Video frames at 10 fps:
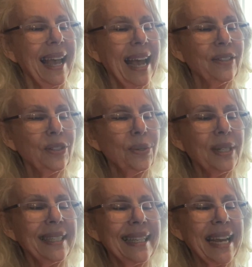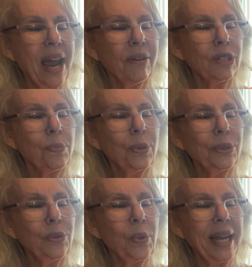As soon as the carriage
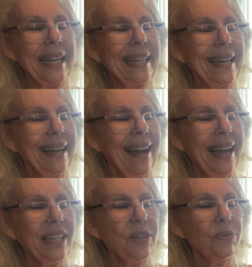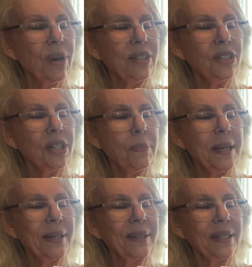pulled away, Heidi rushed
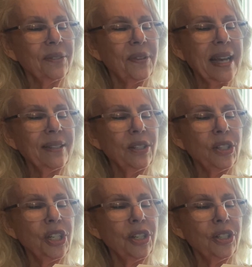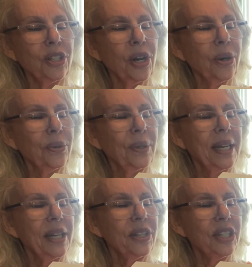uphill as fast as she could go.
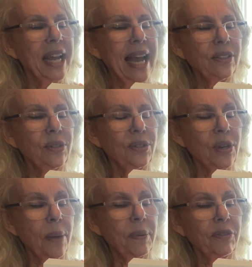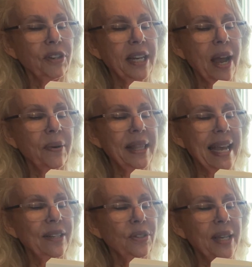She had to stop every now and
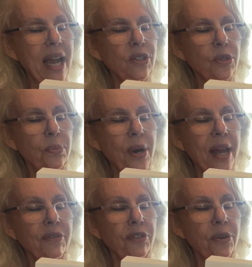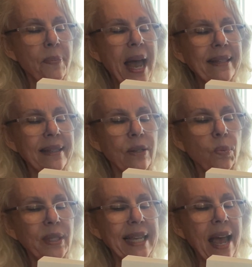then to catch her breath, for her basket
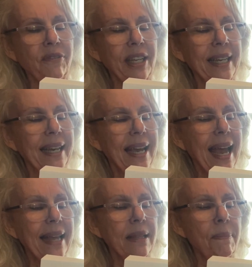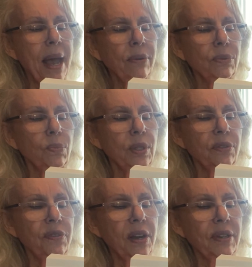was heavy and the mountain
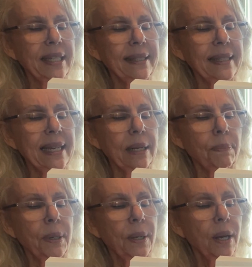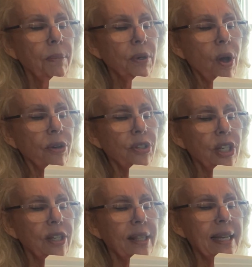was very steep. But all
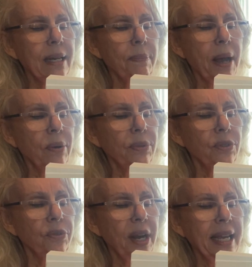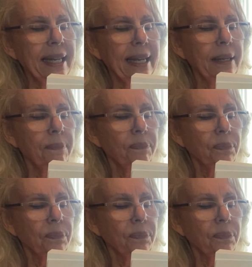she could think about was Granny.